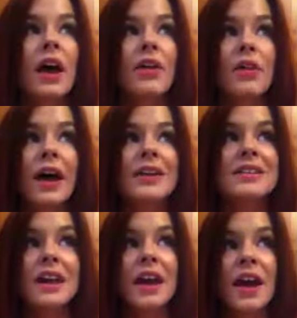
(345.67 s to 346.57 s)
that
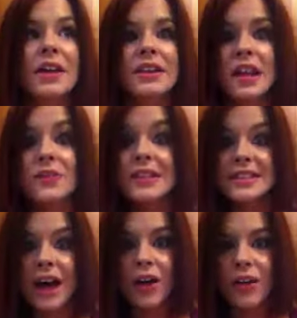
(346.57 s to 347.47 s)
they even
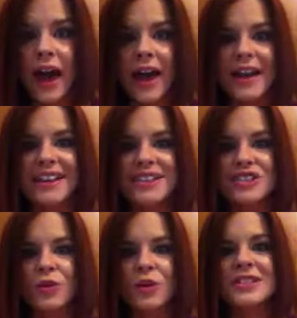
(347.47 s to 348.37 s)
sell that in the
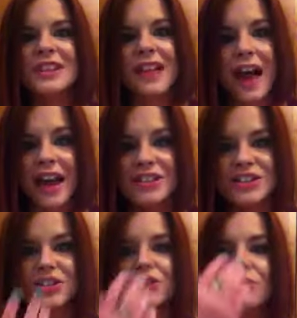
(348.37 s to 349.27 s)
stores and lie to
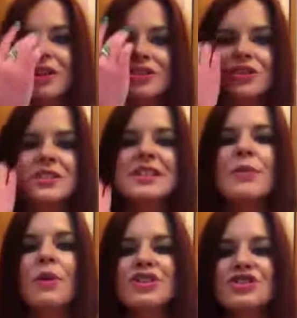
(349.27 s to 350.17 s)
you, and just they
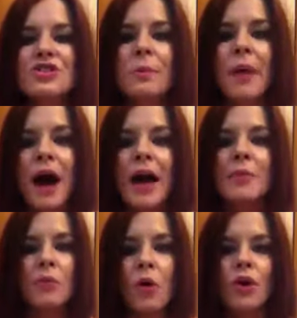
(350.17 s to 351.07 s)
want you to buy
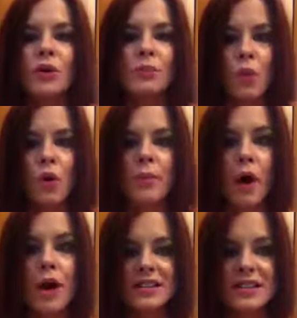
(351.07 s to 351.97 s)
more and more
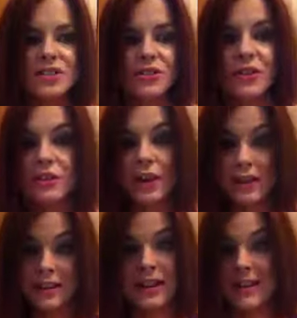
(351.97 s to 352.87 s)
boxes so that
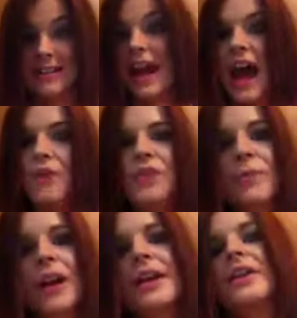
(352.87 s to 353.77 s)
they can have the
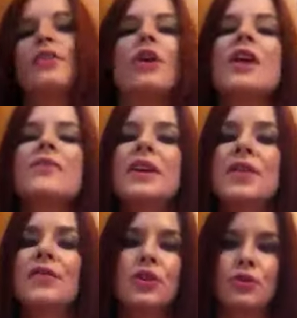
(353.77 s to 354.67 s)
money, and they're not even
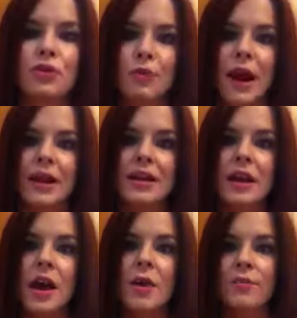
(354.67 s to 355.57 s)
giving you the right
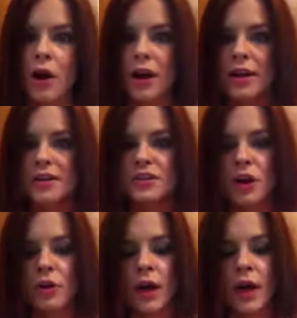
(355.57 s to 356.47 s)
products.
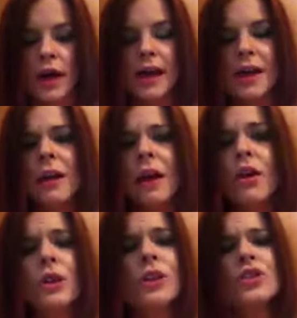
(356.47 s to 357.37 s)
So again,
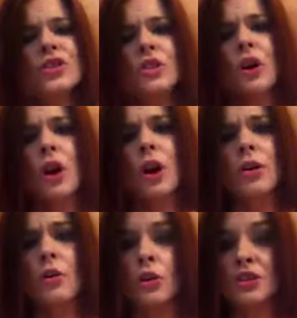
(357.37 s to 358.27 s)
go to your salon
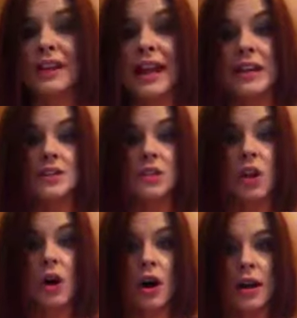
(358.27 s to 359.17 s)
or just a
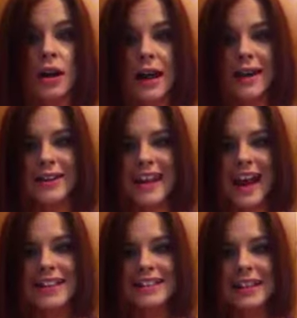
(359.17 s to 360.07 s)
salon and
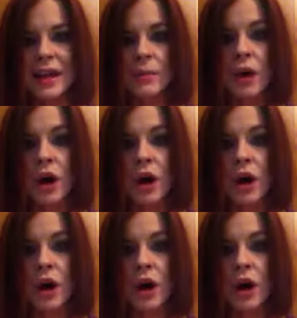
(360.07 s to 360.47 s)
ask them